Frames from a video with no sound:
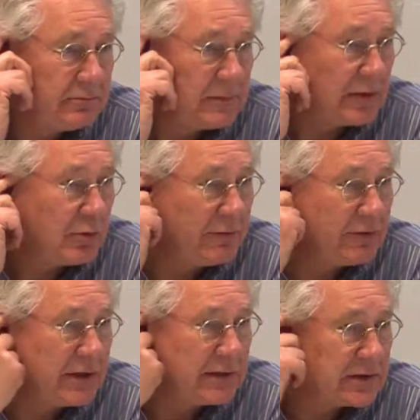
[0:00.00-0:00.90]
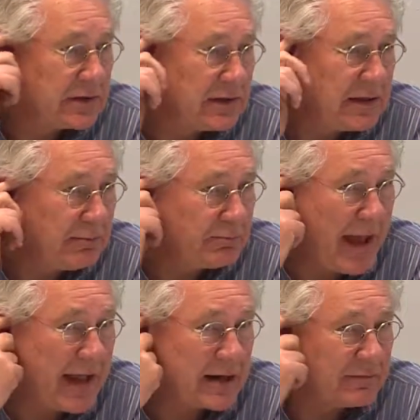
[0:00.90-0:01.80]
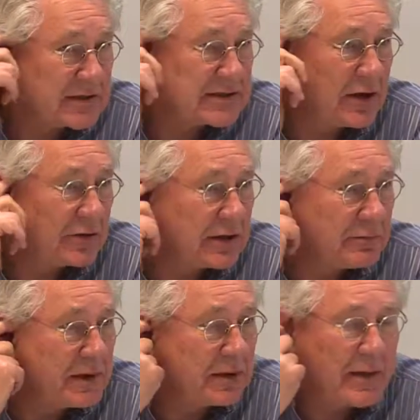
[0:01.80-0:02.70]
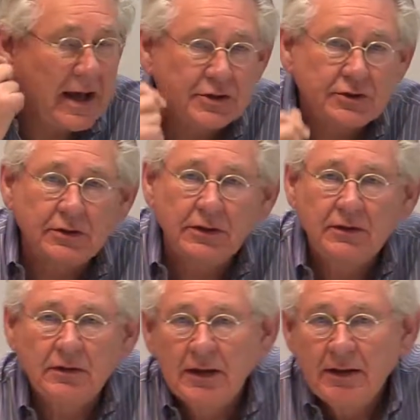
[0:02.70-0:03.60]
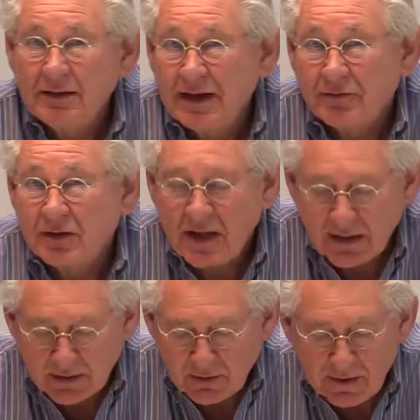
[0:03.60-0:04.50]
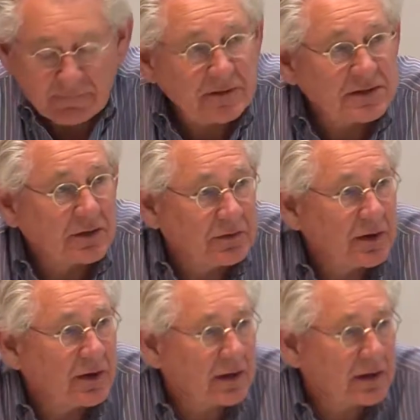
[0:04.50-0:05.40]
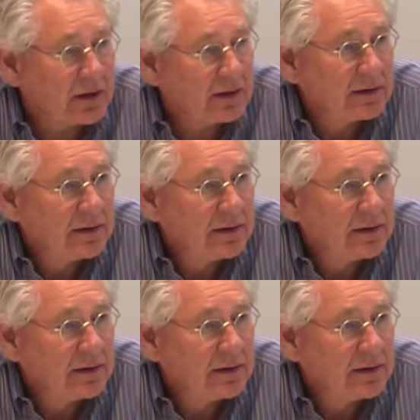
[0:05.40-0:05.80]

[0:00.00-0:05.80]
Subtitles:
equivalent to the Bank of the South that had been imagined and never taken off in South America.